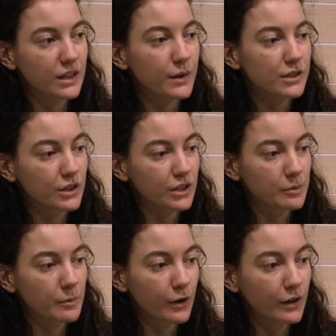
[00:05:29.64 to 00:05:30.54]
to know each other,
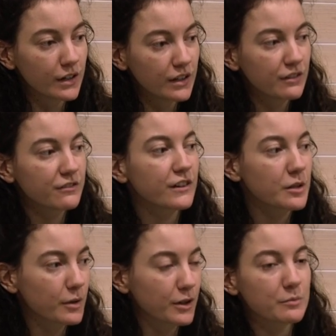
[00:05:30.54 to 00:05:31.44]
the more fun
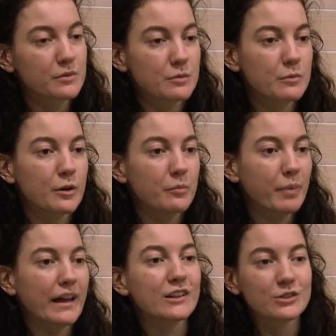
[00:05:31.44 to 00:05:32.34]
it becomes, the more
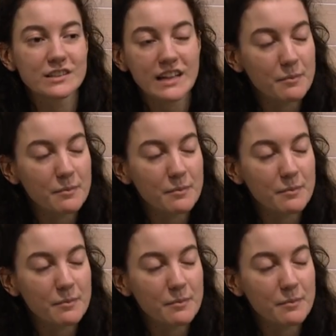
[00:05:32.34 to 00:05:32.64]
banterous